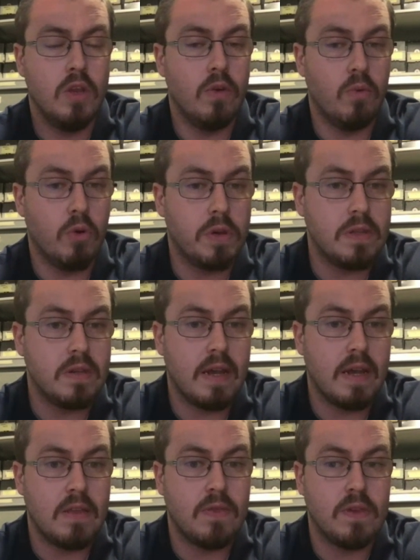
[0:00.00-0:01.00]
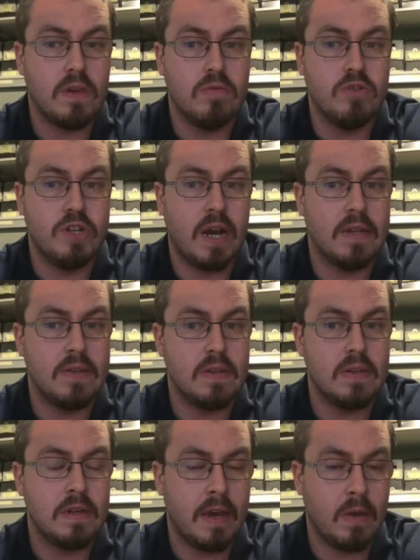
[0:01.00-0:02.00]
The rookie tight end Theo
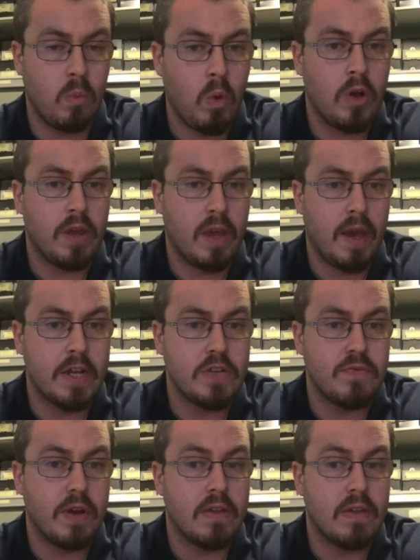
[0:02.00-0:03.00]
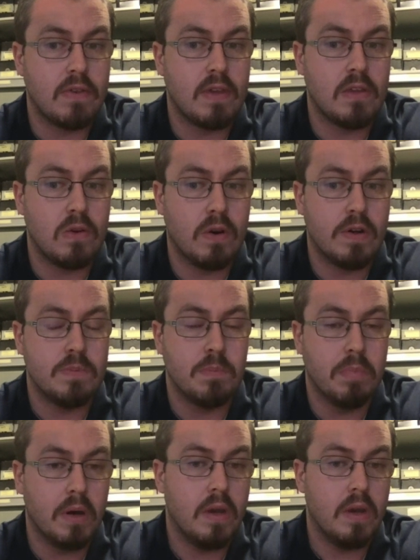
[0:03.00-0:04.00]
Johnson had one catch for 18 yards,
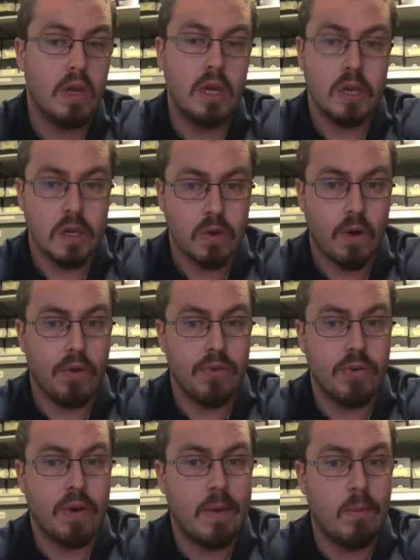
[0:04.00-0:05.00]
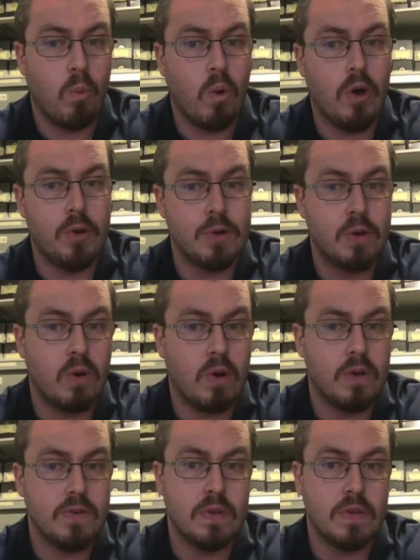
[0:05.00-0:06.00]
but he also had one
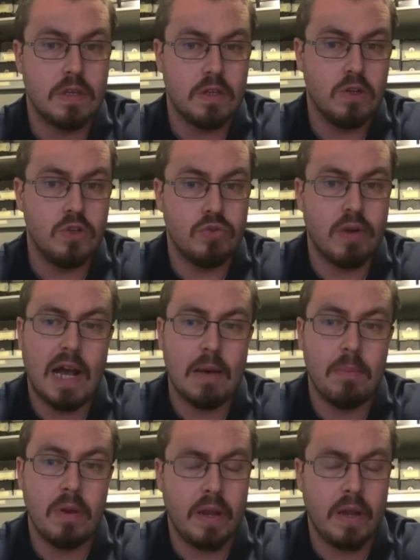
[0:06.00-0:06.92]
costly drop.